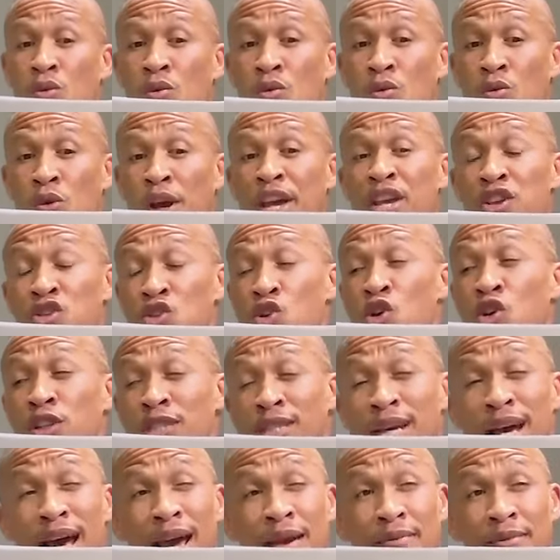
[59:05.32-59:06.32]
in your
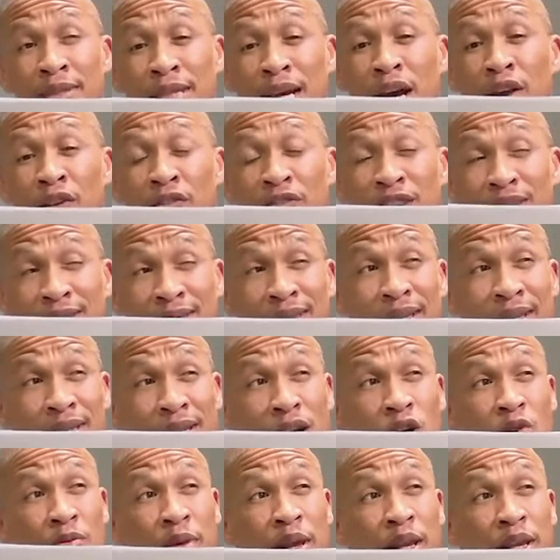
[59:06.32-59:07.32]
times, out of the six,
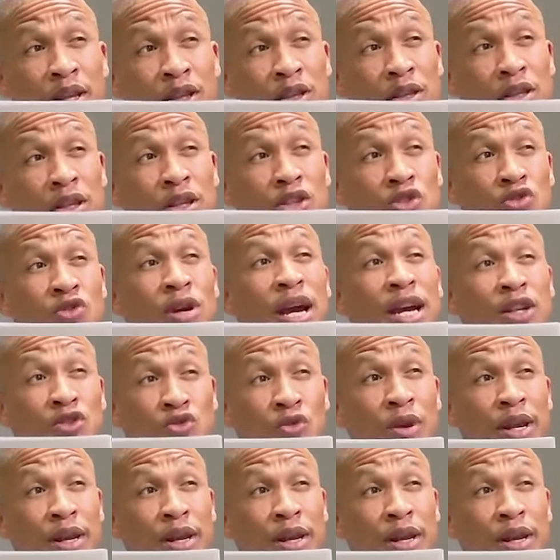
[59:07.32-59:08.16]
how many did you guys win?